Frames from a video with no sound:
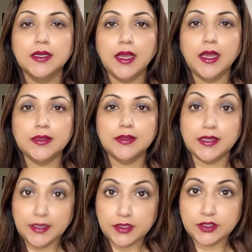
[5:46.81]
and the
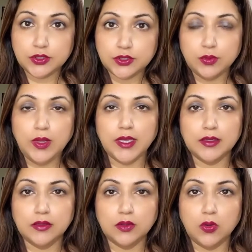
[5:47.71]
heat too,
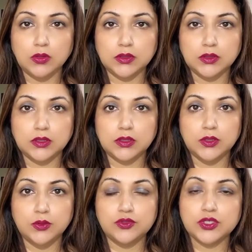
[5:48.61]
and all the
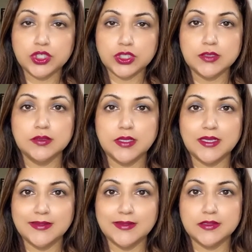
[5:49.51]
nutrition
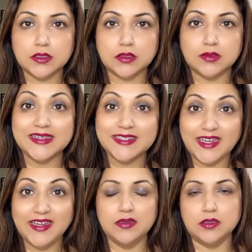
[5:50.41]
is
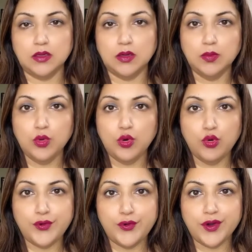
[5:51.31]
retained
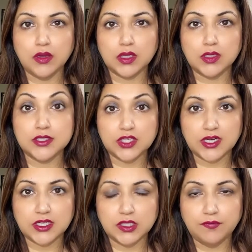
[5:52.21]
more
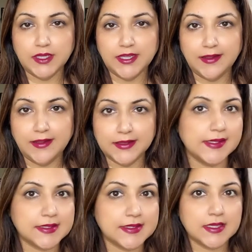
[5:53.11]
constructively in
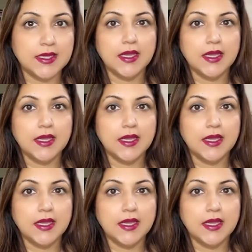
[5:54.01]
this.